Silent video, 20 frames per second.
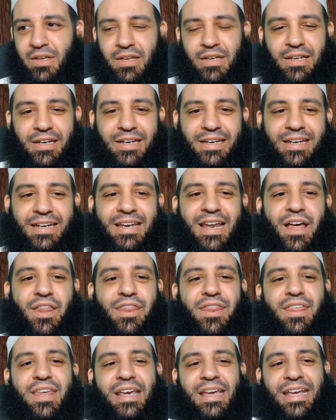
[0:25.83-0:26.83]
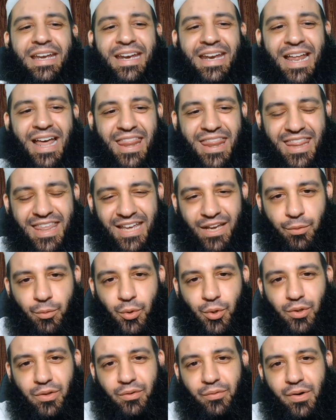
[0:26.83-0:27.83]
Nothing
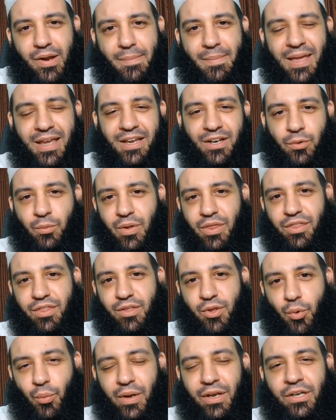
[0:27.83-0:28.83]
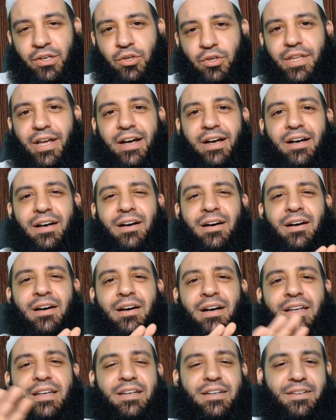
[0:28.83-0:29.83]
will remain with you when you
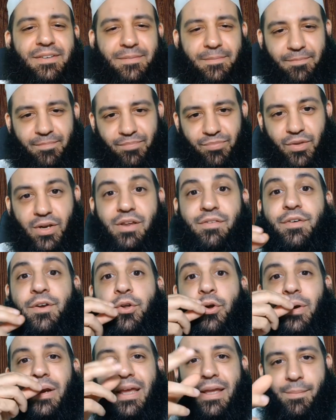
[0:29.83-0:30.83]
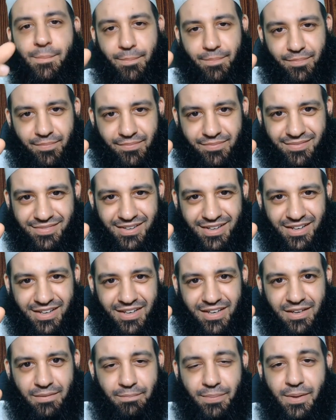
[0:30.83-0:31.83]
die. Not even your name.
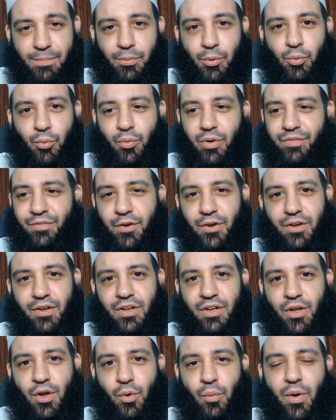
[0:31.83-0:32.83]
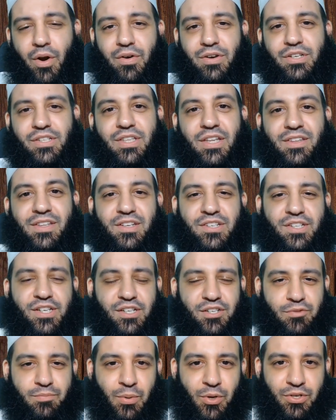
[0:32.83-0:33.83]
People will refer, where is the
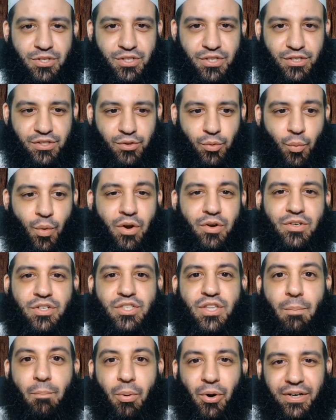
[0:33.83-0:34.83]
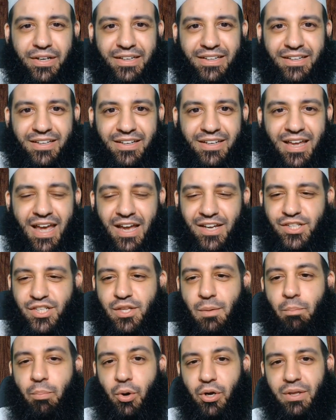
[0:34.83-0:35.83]
deceased person? Where is the body? Has the
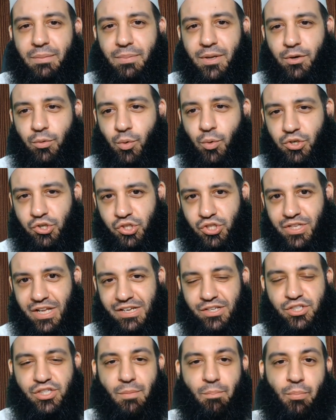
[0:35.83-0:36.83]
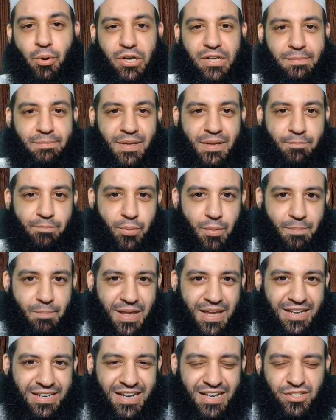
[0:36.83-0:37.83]
body been washed? Has the body been
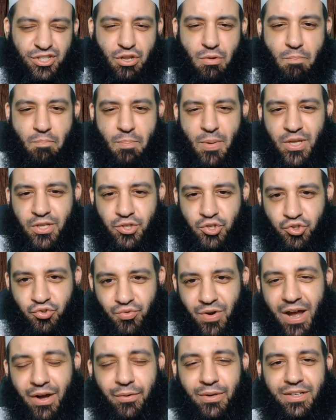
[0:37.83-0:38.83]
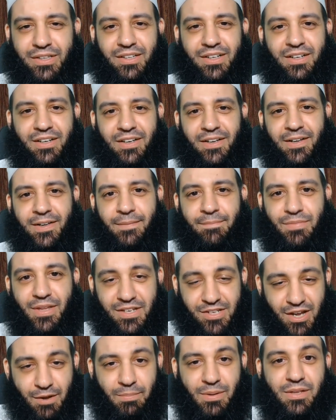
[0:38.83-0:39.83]
prepared? Has it been shrouded? That's
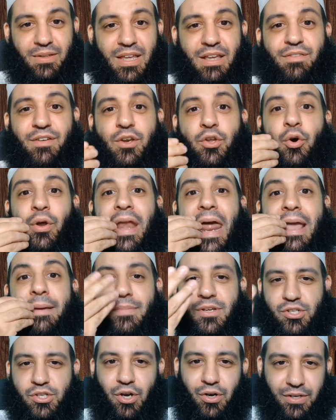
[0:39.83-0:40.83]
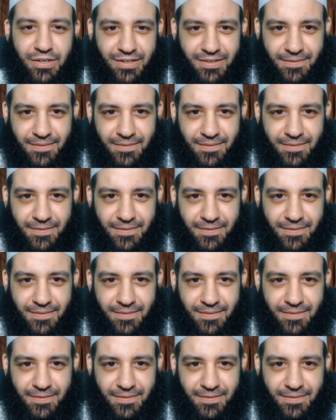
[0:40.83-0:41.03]
how, even your name is gone.